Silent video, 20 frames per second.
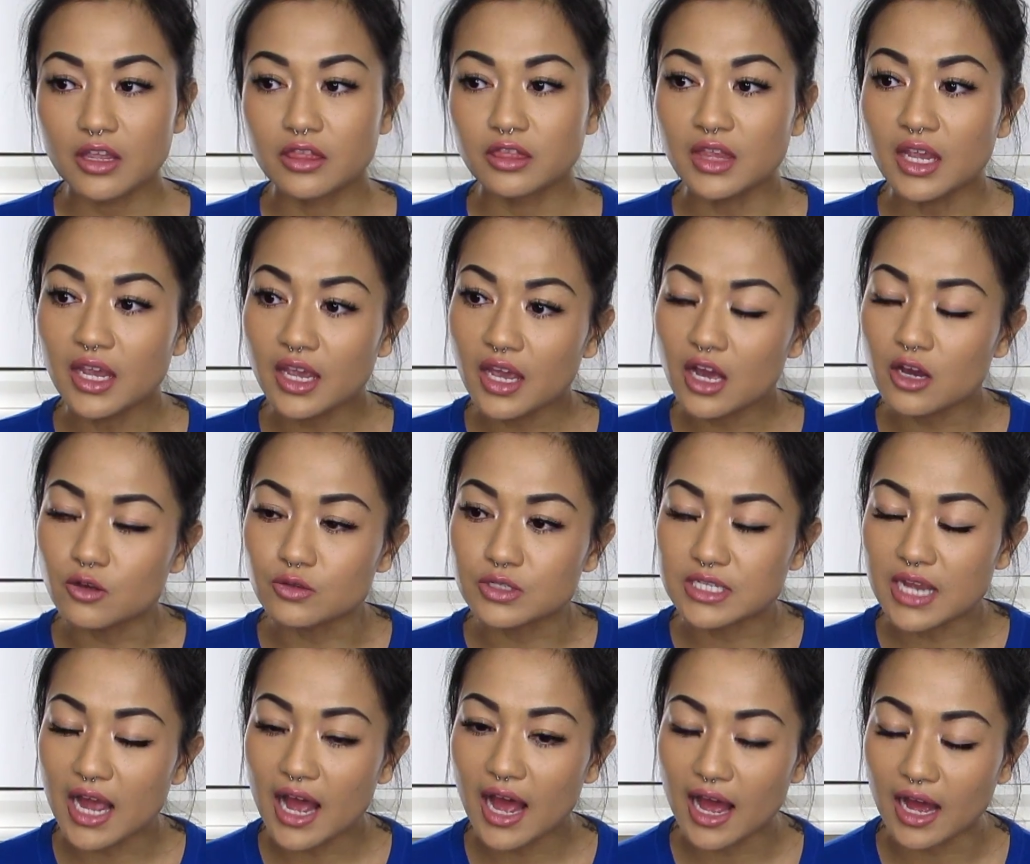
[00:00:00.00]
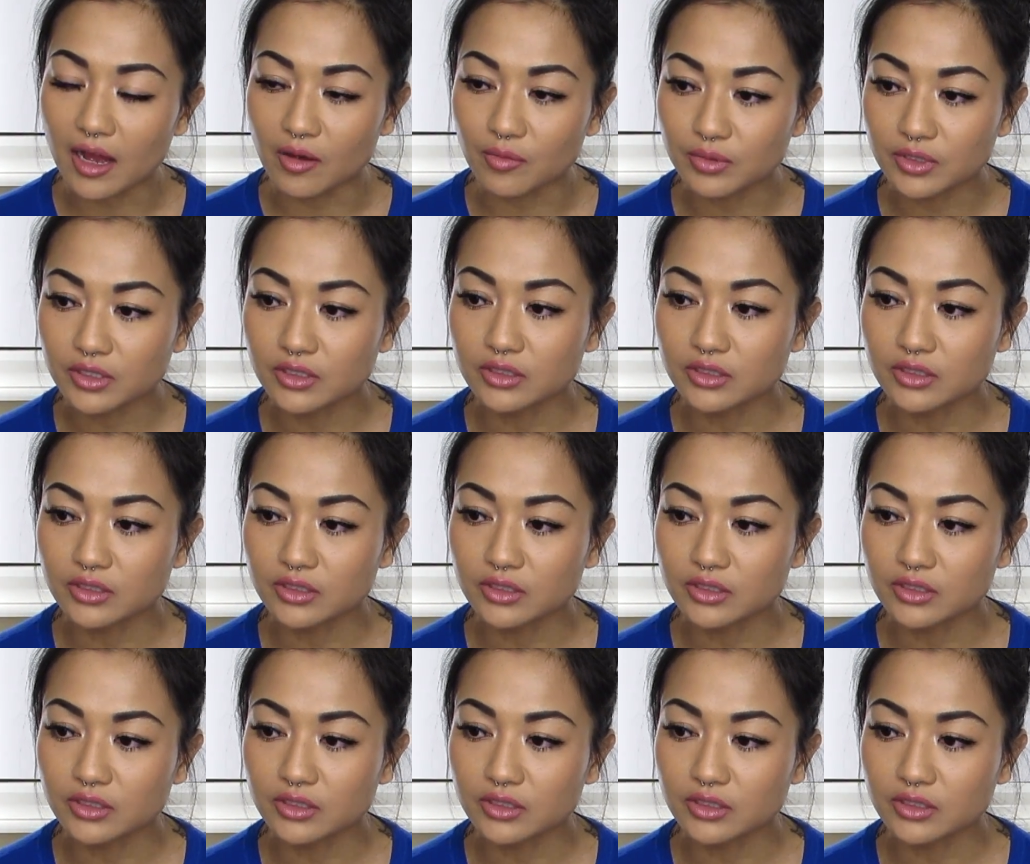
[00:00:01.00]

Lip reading: Theo, stop!